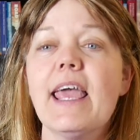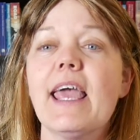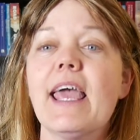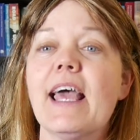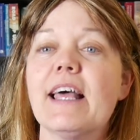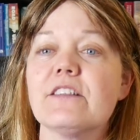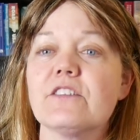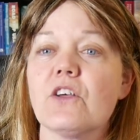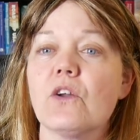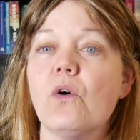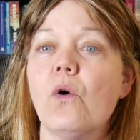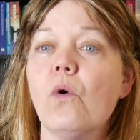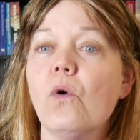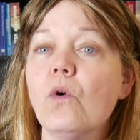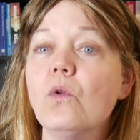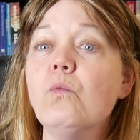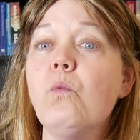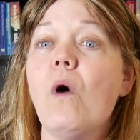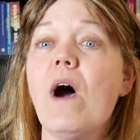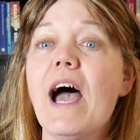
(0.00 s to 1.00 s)
It's an
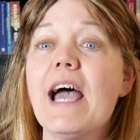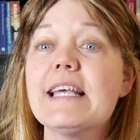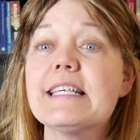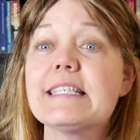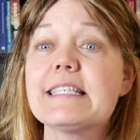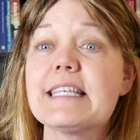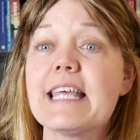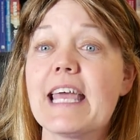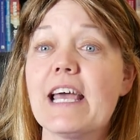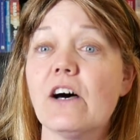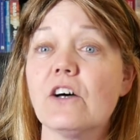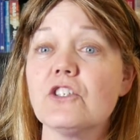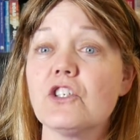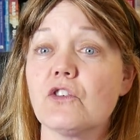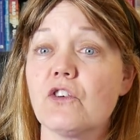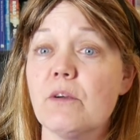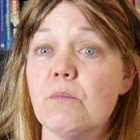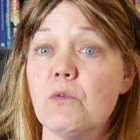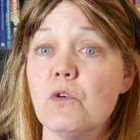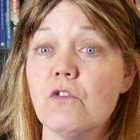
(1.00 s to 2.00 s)
old wise tale to
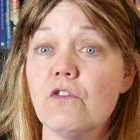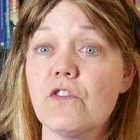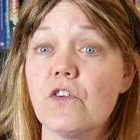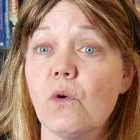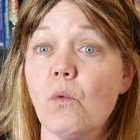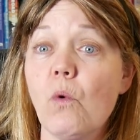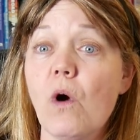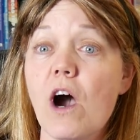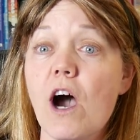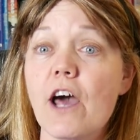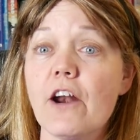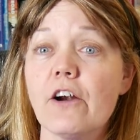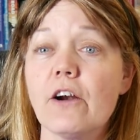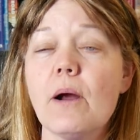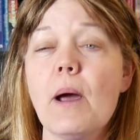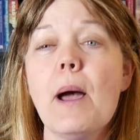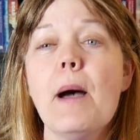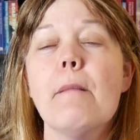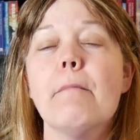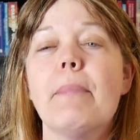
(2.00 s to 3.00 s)
remove their water.
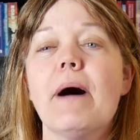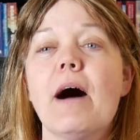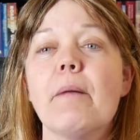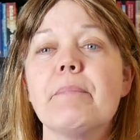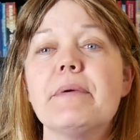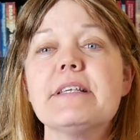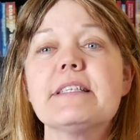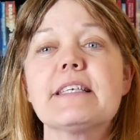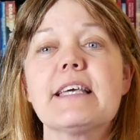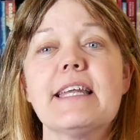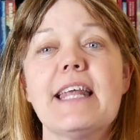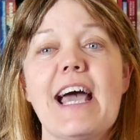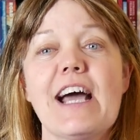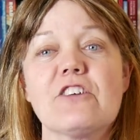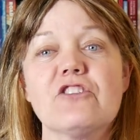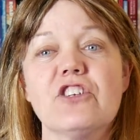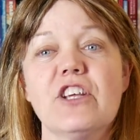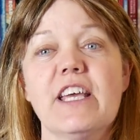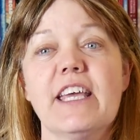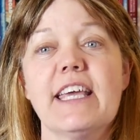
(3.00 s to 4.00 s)
Puppies can
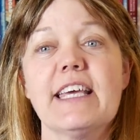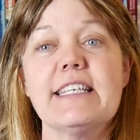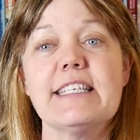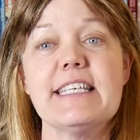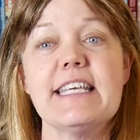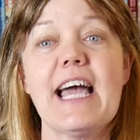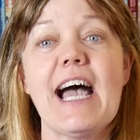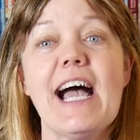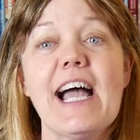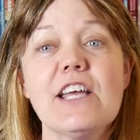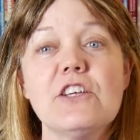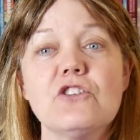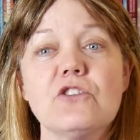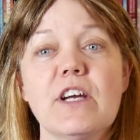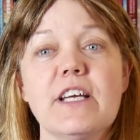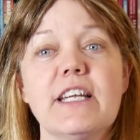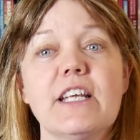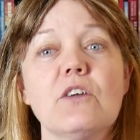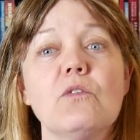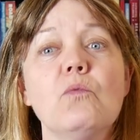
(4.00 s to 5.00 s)
actually get
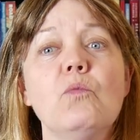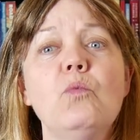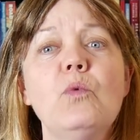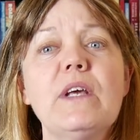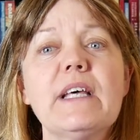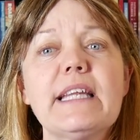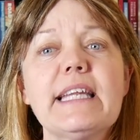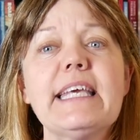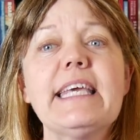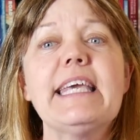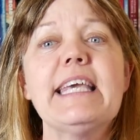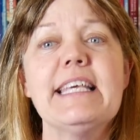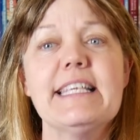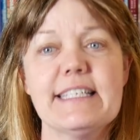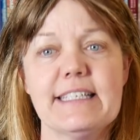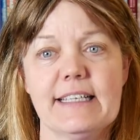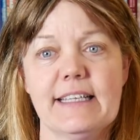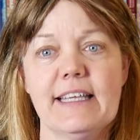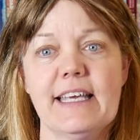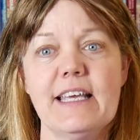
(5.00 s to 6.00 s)
dehydrated really
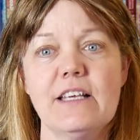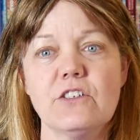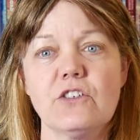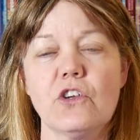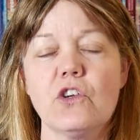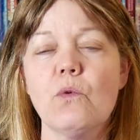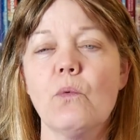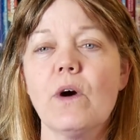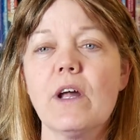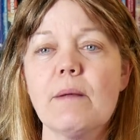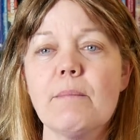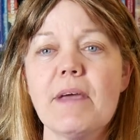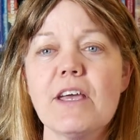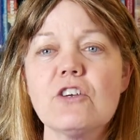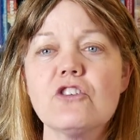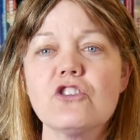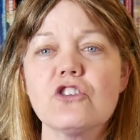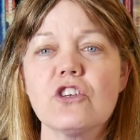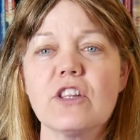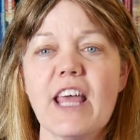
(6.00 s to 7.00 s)
easily, so you want to make
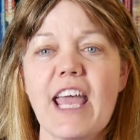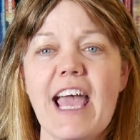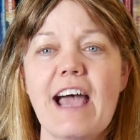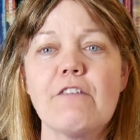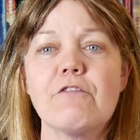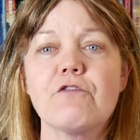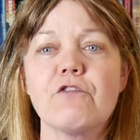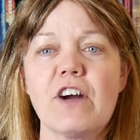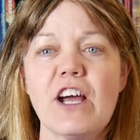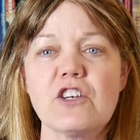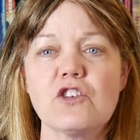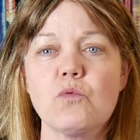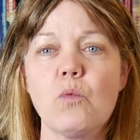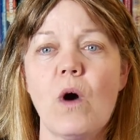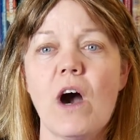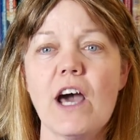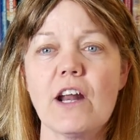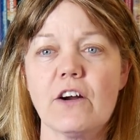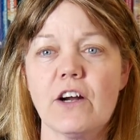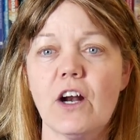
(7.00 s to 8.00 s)
sure they have fresh
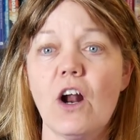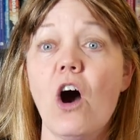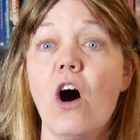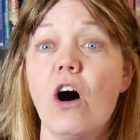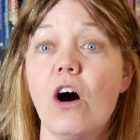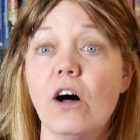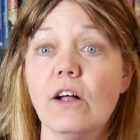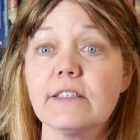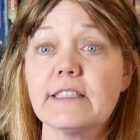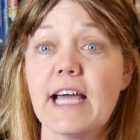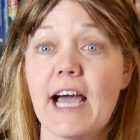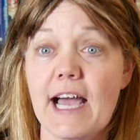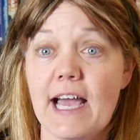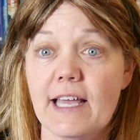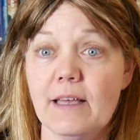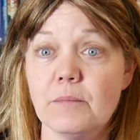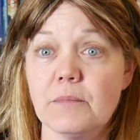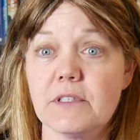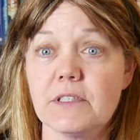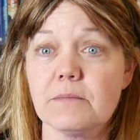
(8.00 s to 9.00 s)
water at all
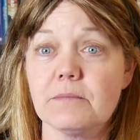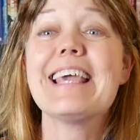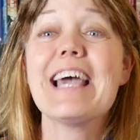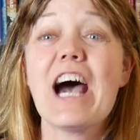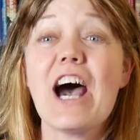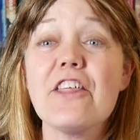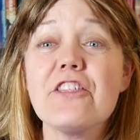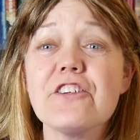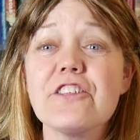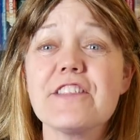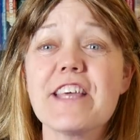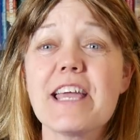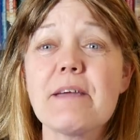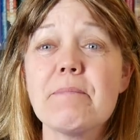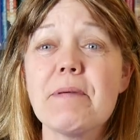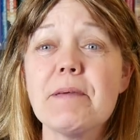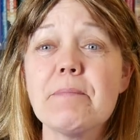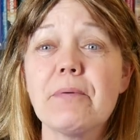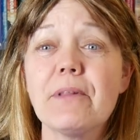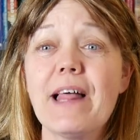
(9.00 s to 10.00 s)
times. The other thing
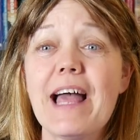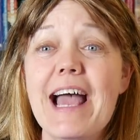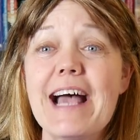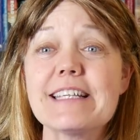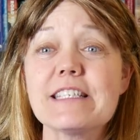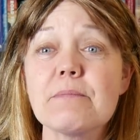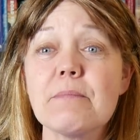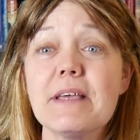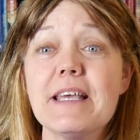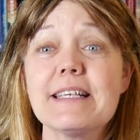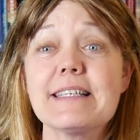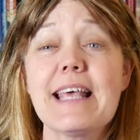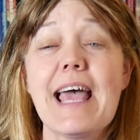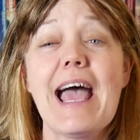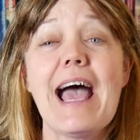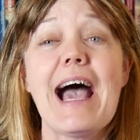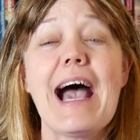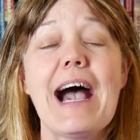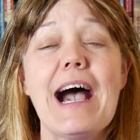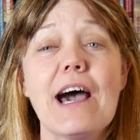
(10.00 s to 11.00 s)
people ask me is,
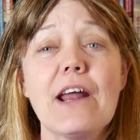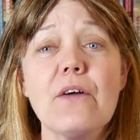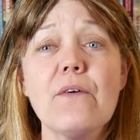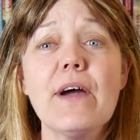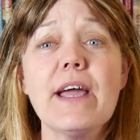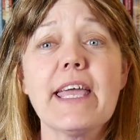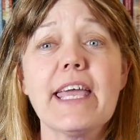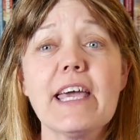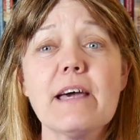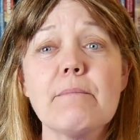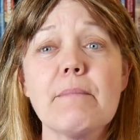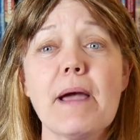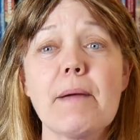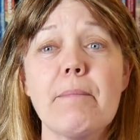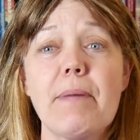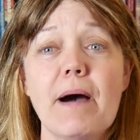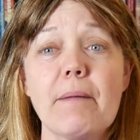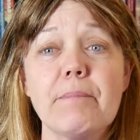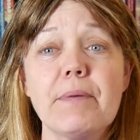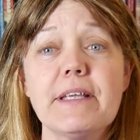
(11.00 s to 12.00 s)
how do I get my
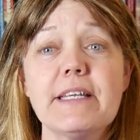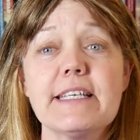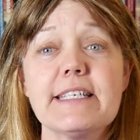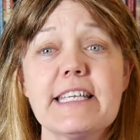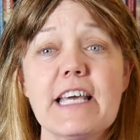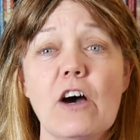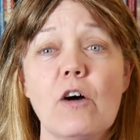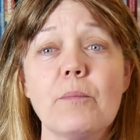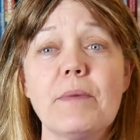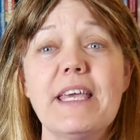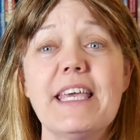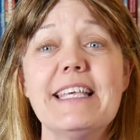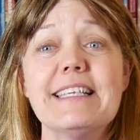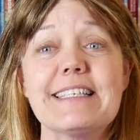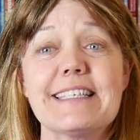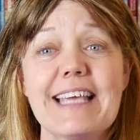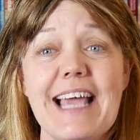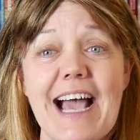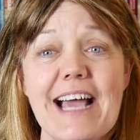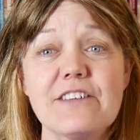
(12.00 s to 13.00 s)
puppy to tell me
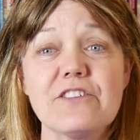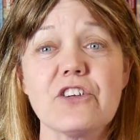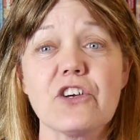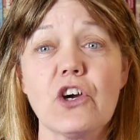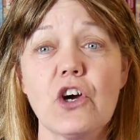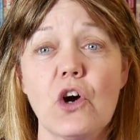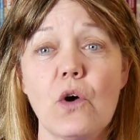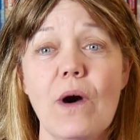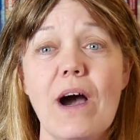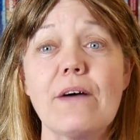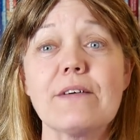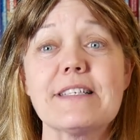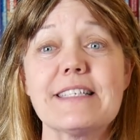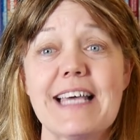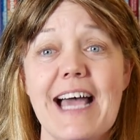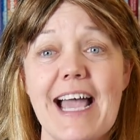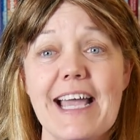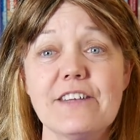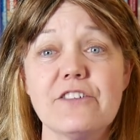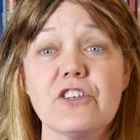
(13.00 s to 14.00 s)
he's got to go
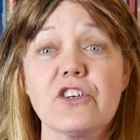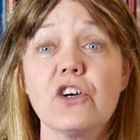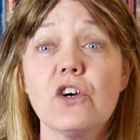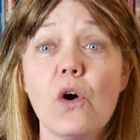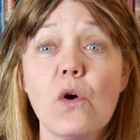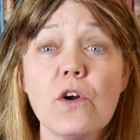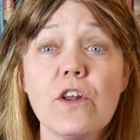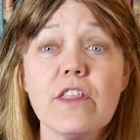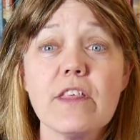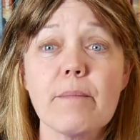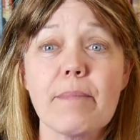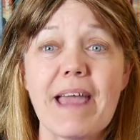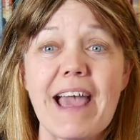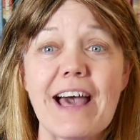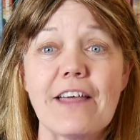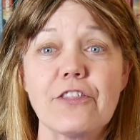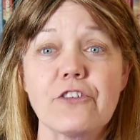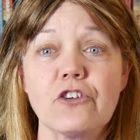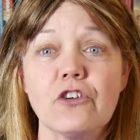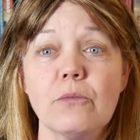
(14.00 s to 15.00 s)
outside to go to the
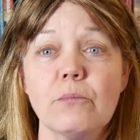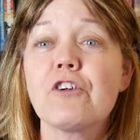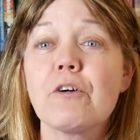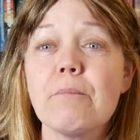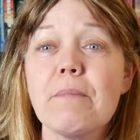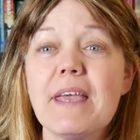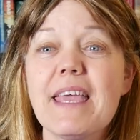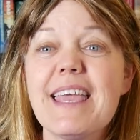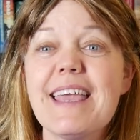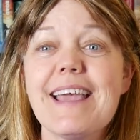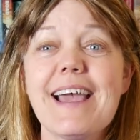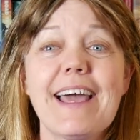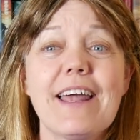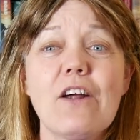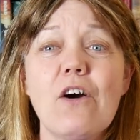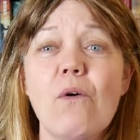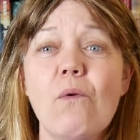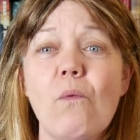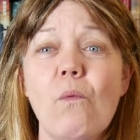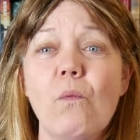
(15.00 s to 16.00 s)
bathroom? For me, I
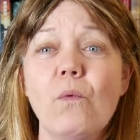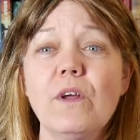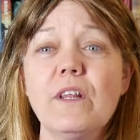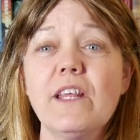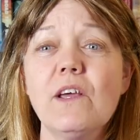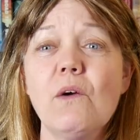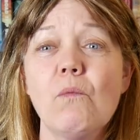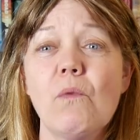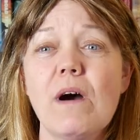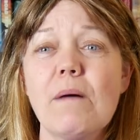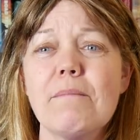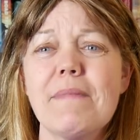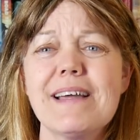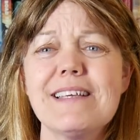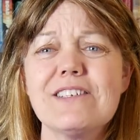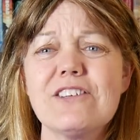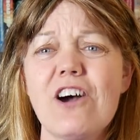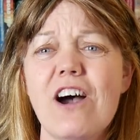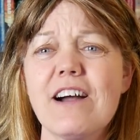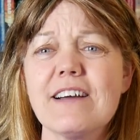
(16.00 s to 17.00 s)
don't really want my
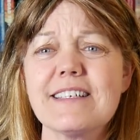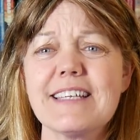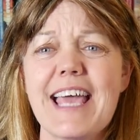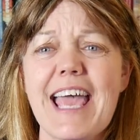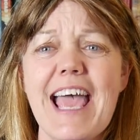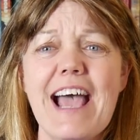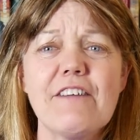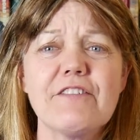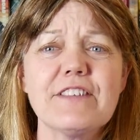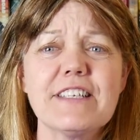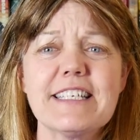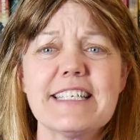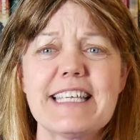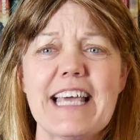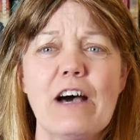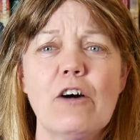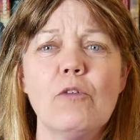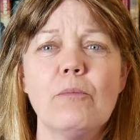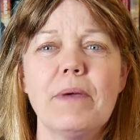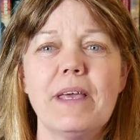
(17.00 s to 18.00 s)
dog to have to
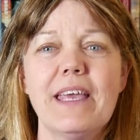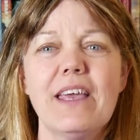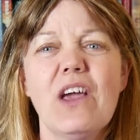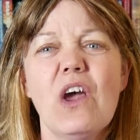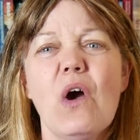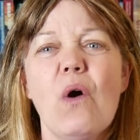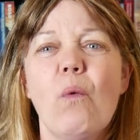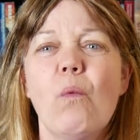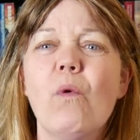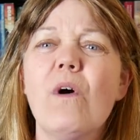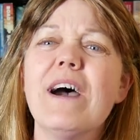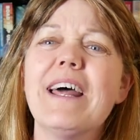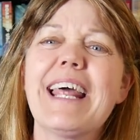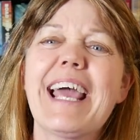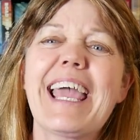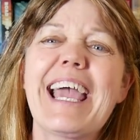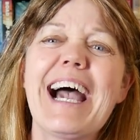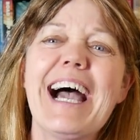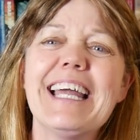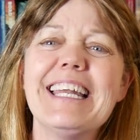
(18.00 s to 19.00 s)
tell me. One, I
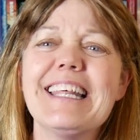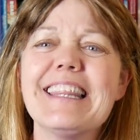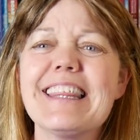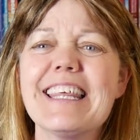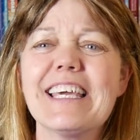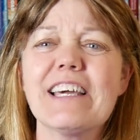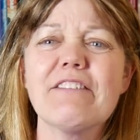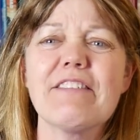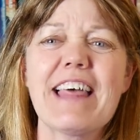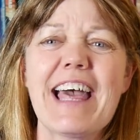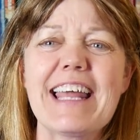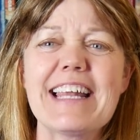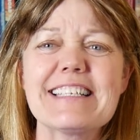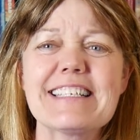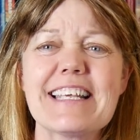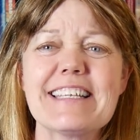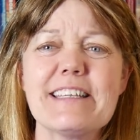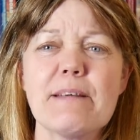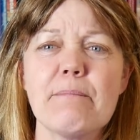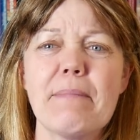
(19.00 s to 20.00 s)
kind of think of that as
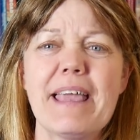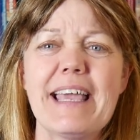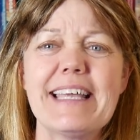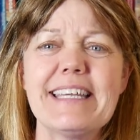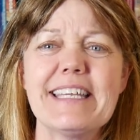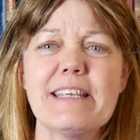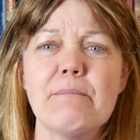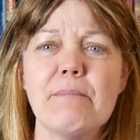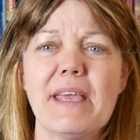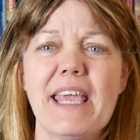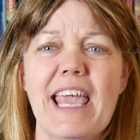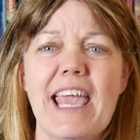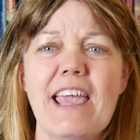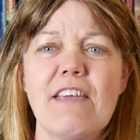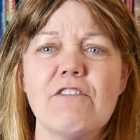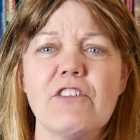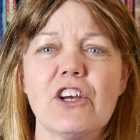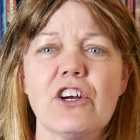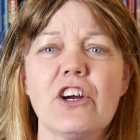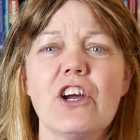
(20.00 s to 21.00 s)
a demanding
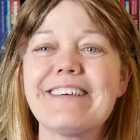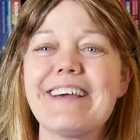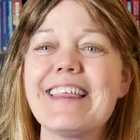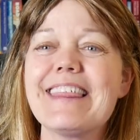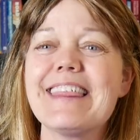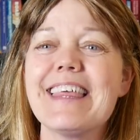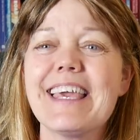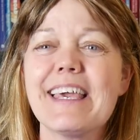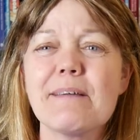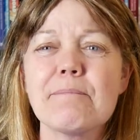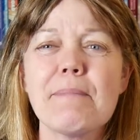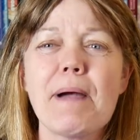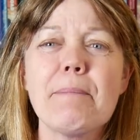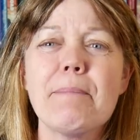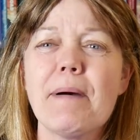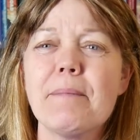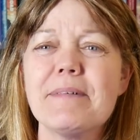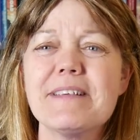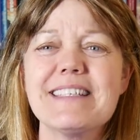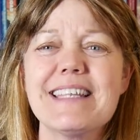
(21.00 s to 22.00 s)
behavior. So I think my
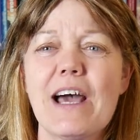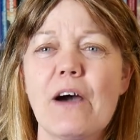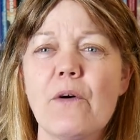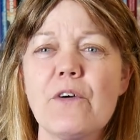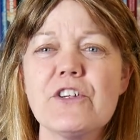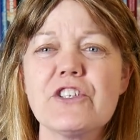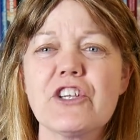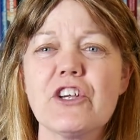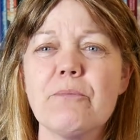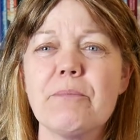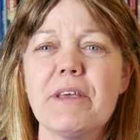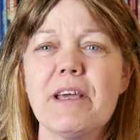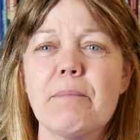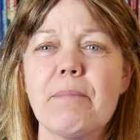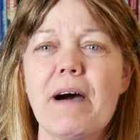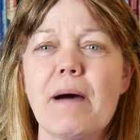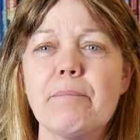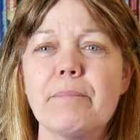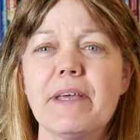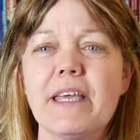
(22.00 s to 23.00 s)
puppy's not always going to be a
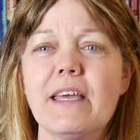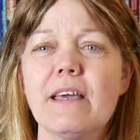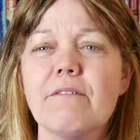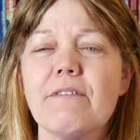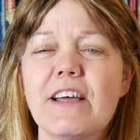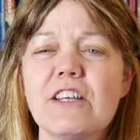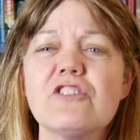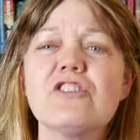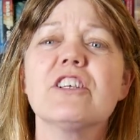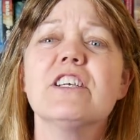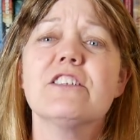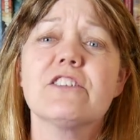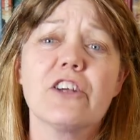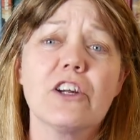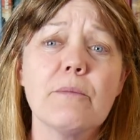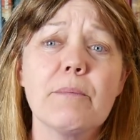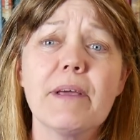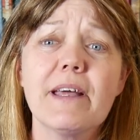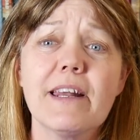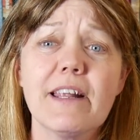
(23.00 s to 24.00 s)
puppy. Eventually he's
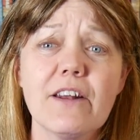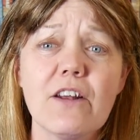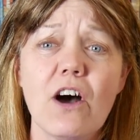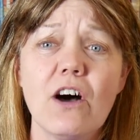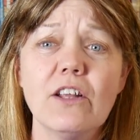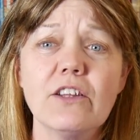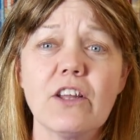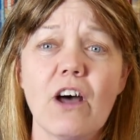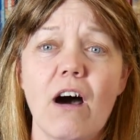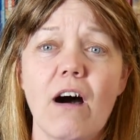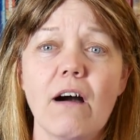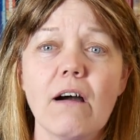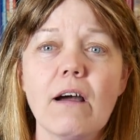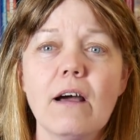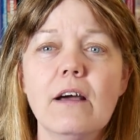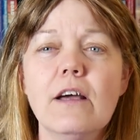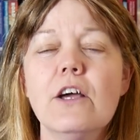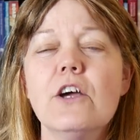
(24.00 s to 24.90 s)
going to be an adult dog.